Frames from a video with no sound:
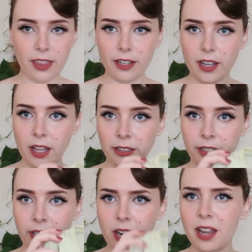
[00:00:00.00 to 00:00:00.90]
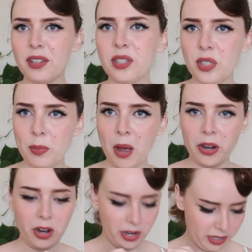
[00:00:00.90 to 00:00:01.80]
The color,
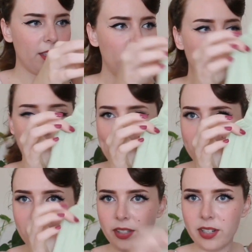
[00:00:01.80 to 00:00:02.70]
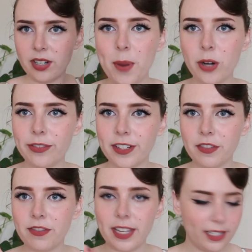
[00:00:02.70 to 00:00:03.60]
spot on. The waist, perfect
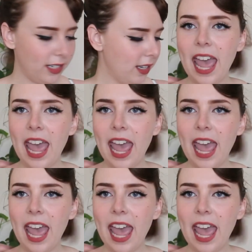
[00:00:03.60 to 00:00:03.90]
fit.